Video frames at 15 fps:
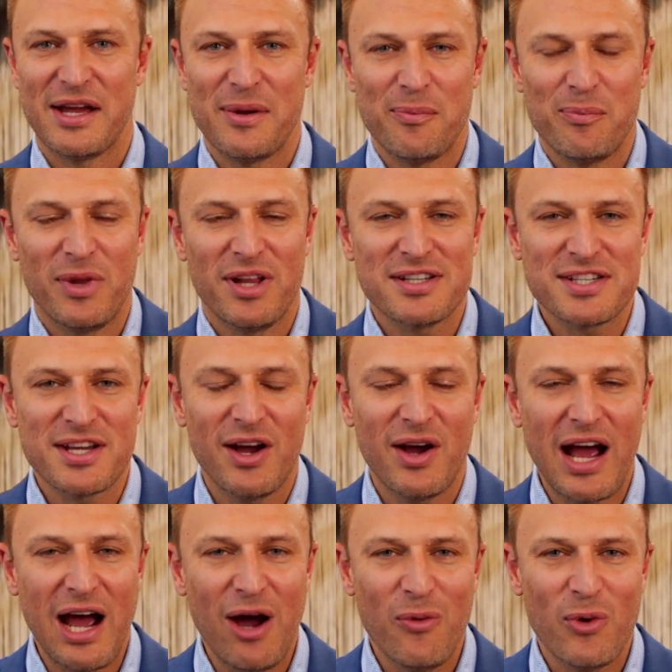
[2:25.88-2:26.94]
Melissa,
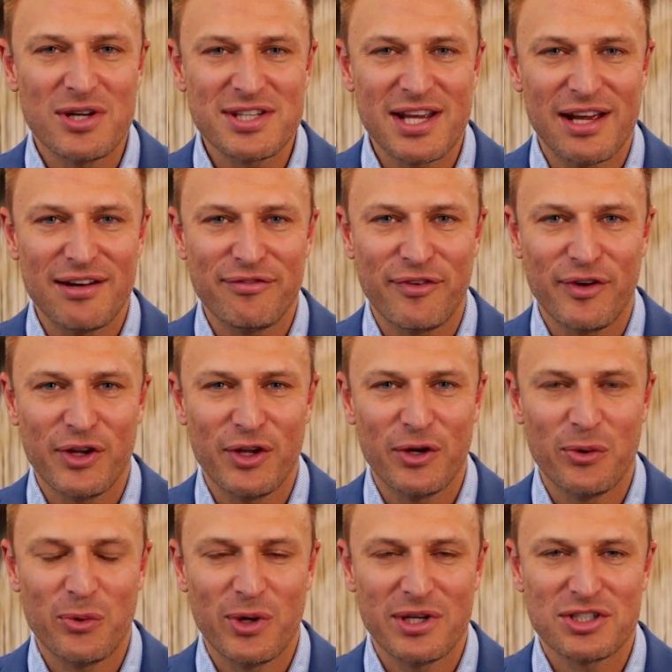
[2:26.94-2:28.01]
how was that for you
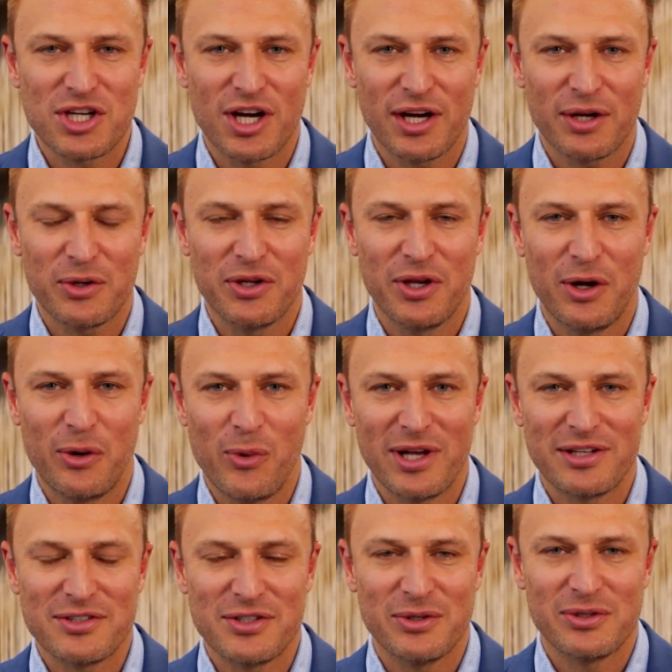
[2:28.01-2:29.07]
when Chuck, went
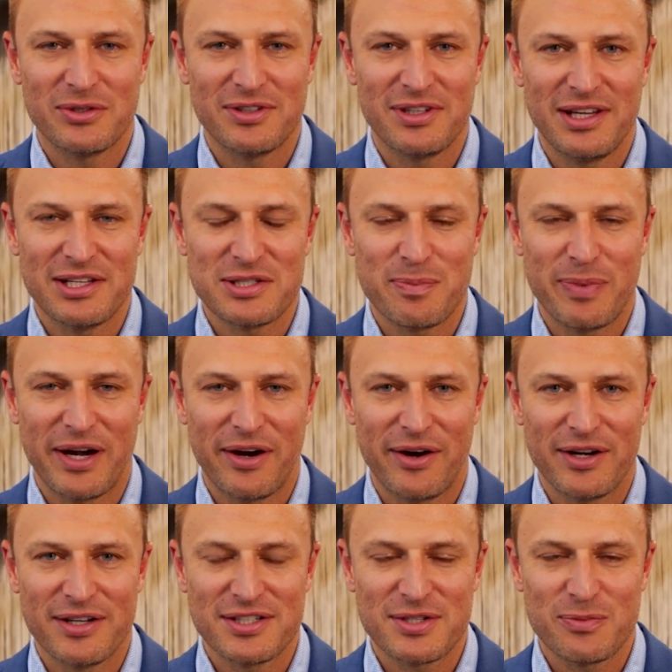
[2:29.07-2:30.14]
to his
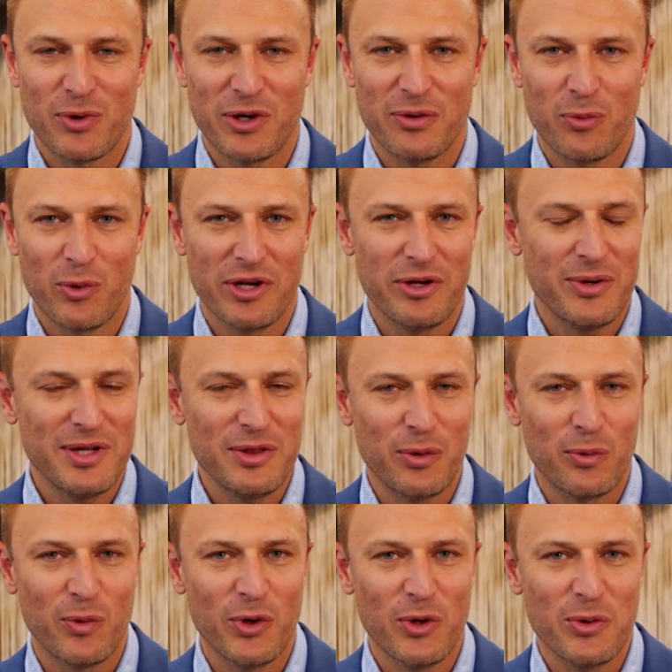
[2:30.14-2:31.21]
parents? Were you in the
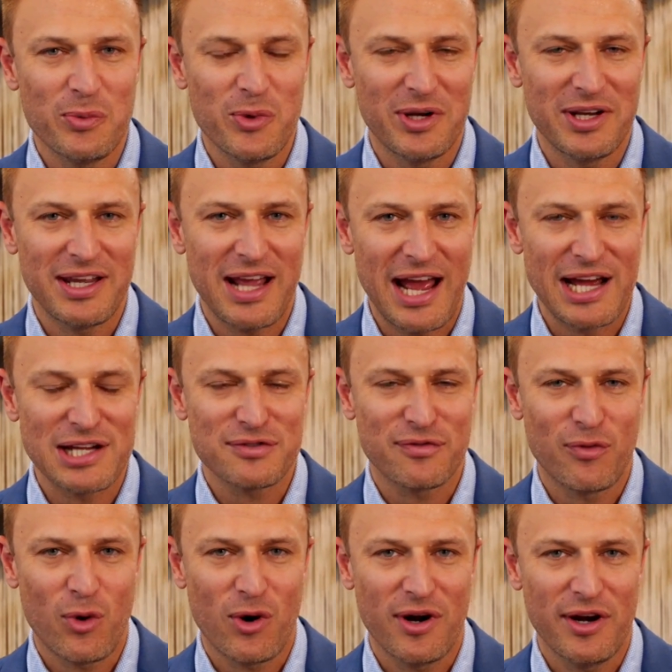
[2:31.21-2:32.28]
room when he asked
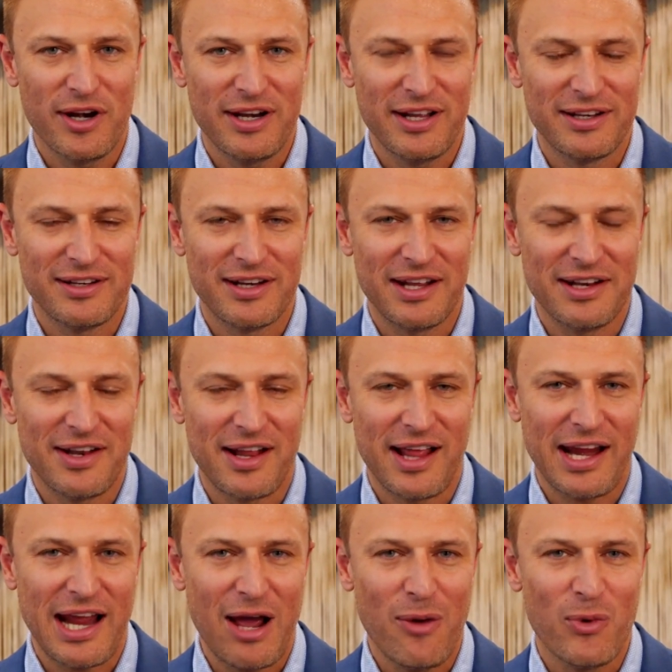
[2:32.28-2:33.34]
for it? And like,
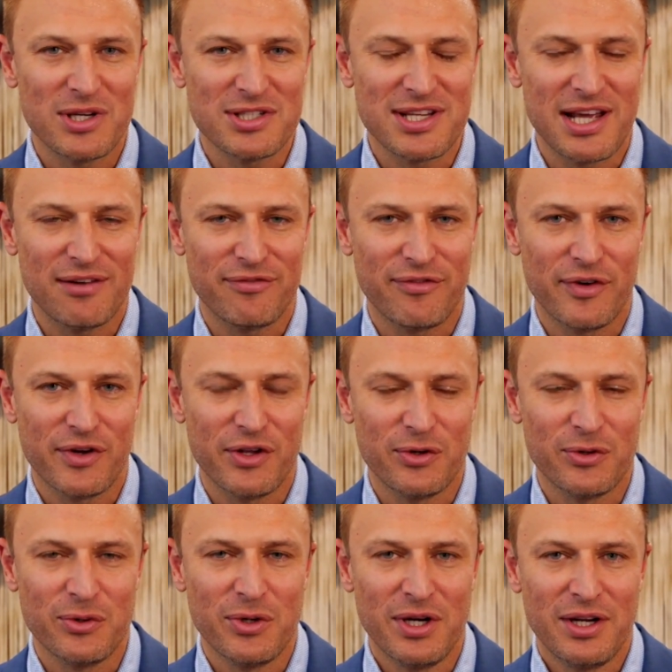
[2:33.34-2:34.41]
how was that for
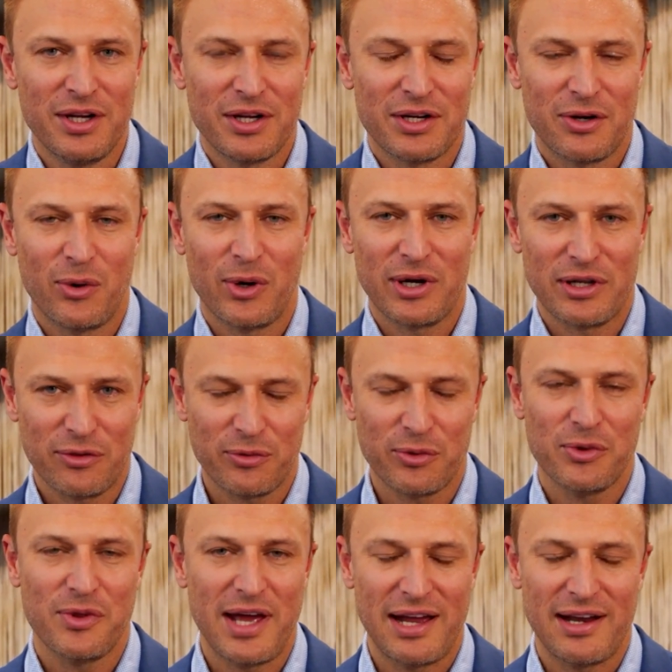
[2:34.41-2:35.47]
you going through
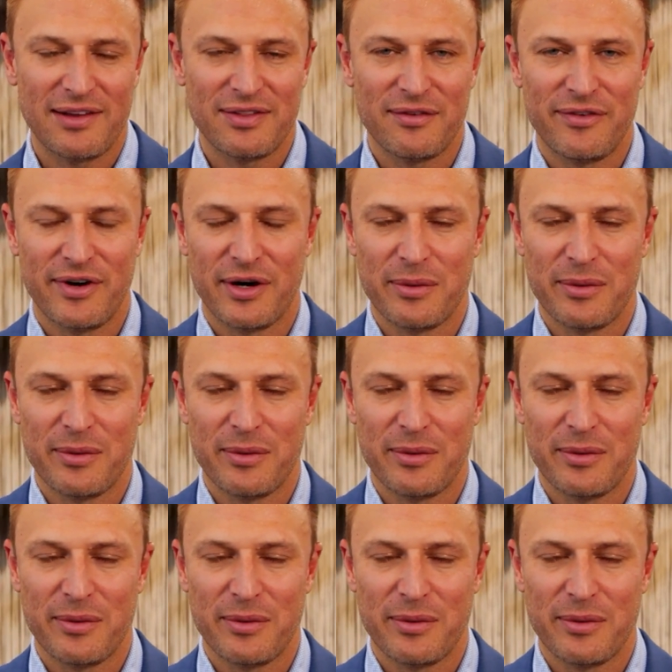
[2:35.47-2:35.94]
that at the very